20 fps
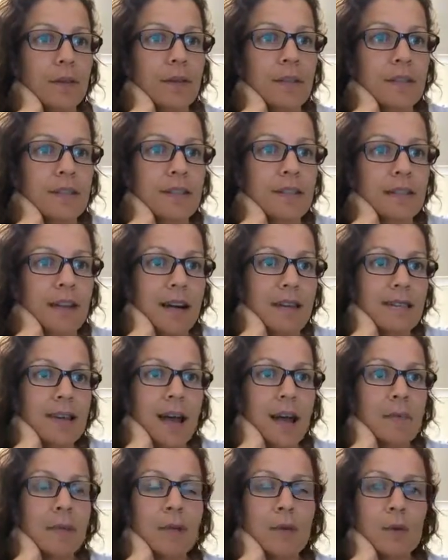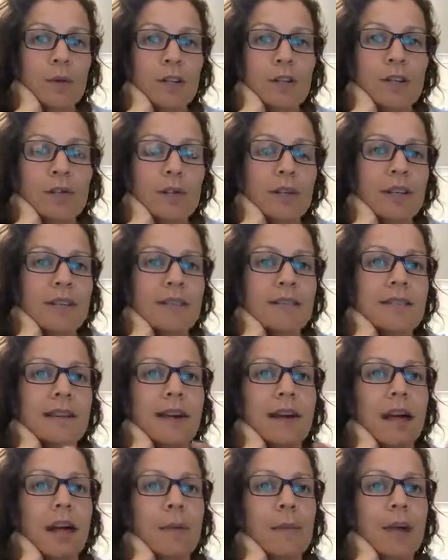this starts happening, all these triggers
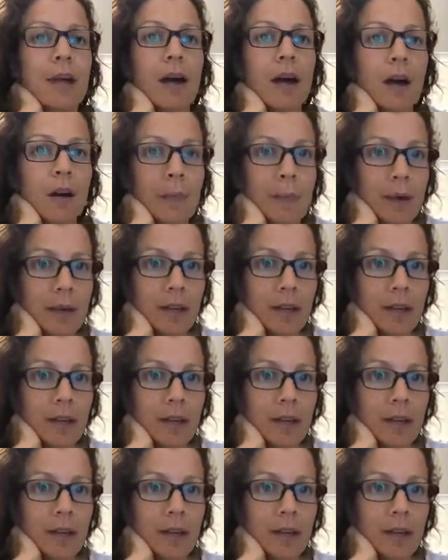start coming up,